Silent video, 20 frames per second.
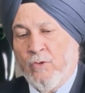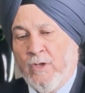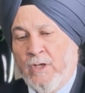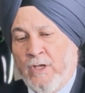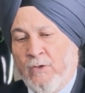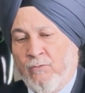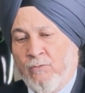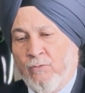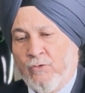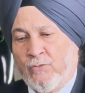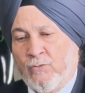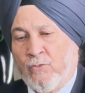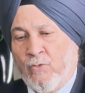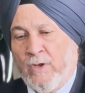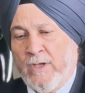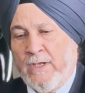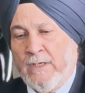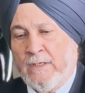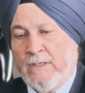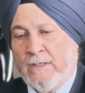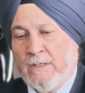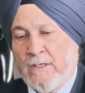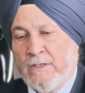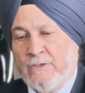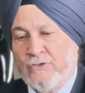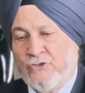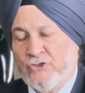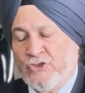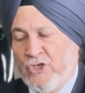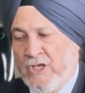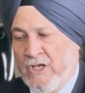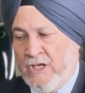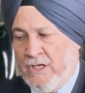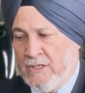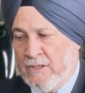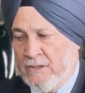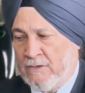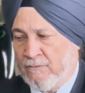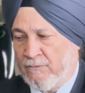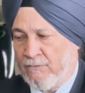It was quite a
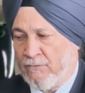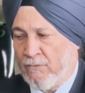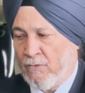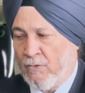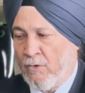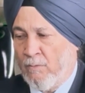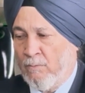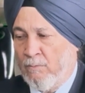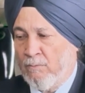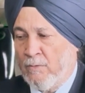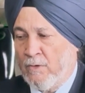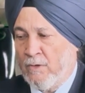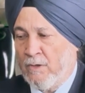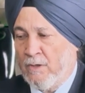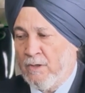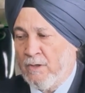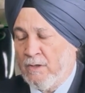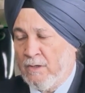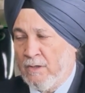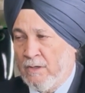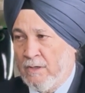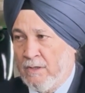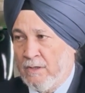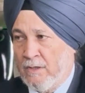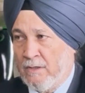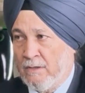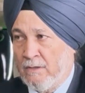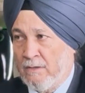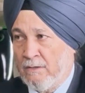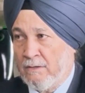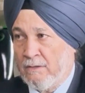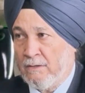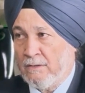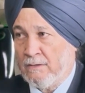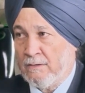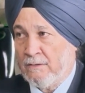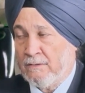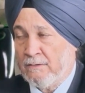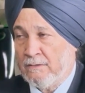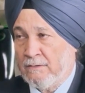change from
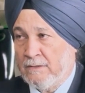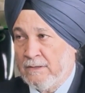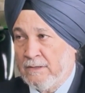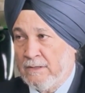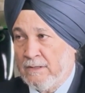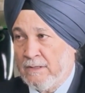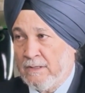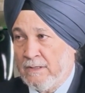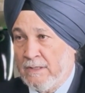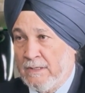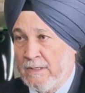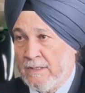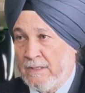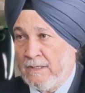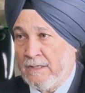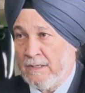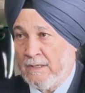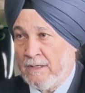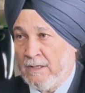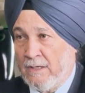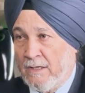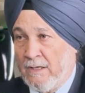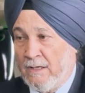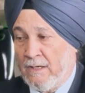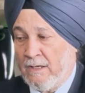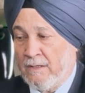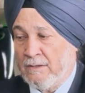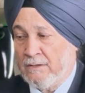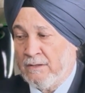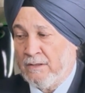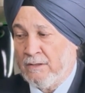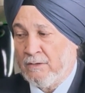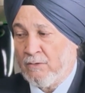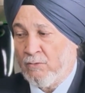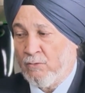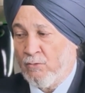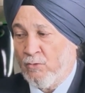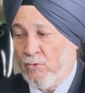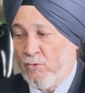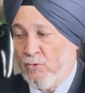the other
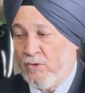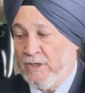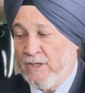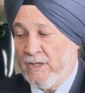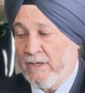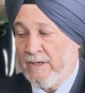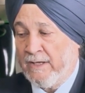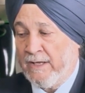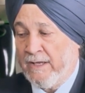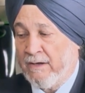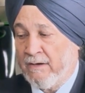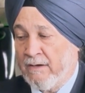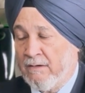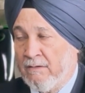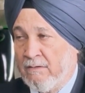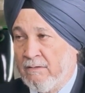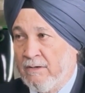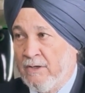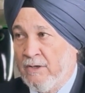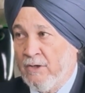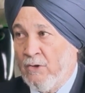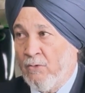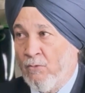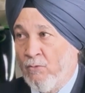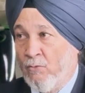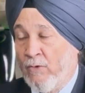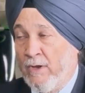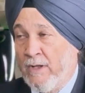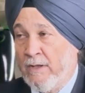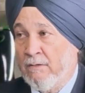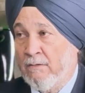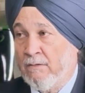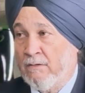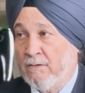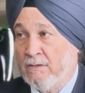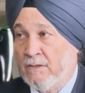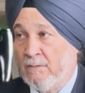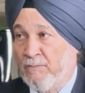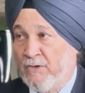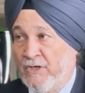colonial era when
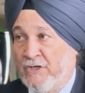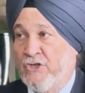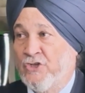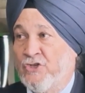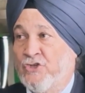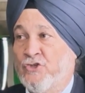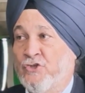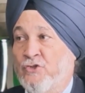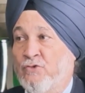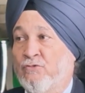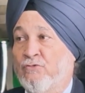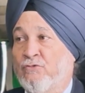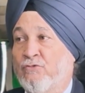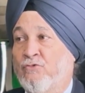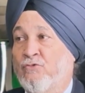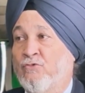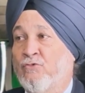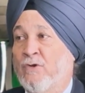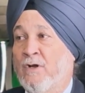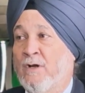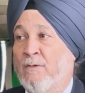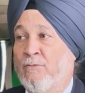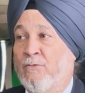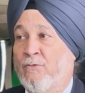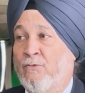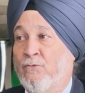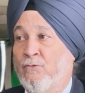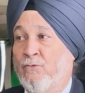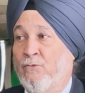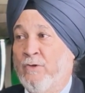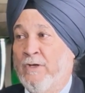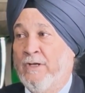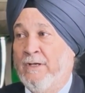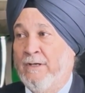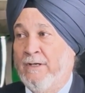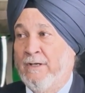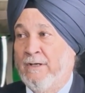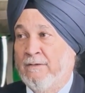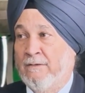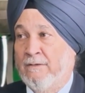the British used to come to
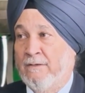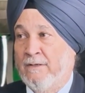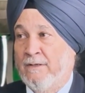India.